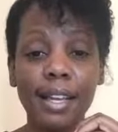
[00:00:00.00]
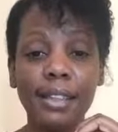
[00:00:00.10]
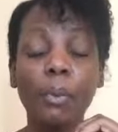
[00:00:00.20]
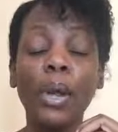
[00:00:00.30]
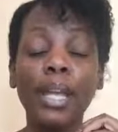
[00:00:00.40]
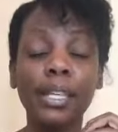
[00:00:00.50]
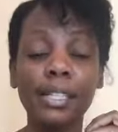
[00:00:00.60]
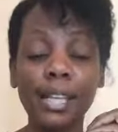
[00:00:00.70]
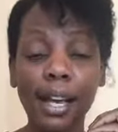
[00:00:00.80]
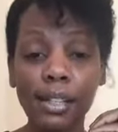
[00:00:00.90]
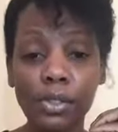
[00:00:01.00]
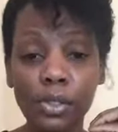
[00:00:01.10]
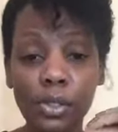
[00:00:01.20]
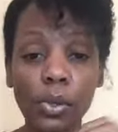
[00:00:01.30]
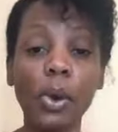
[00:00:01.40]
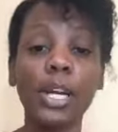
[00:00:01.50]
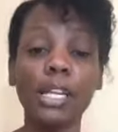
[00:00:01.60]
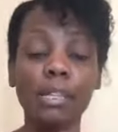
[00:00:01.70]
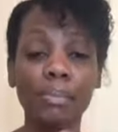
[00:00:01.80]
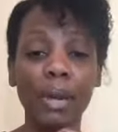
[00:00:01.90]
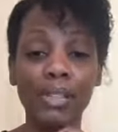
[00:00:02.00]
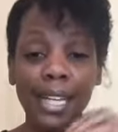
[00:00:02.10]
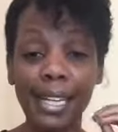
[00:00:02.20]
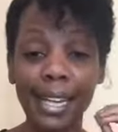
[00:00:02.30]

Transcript: the way he decided to dishonor his parents that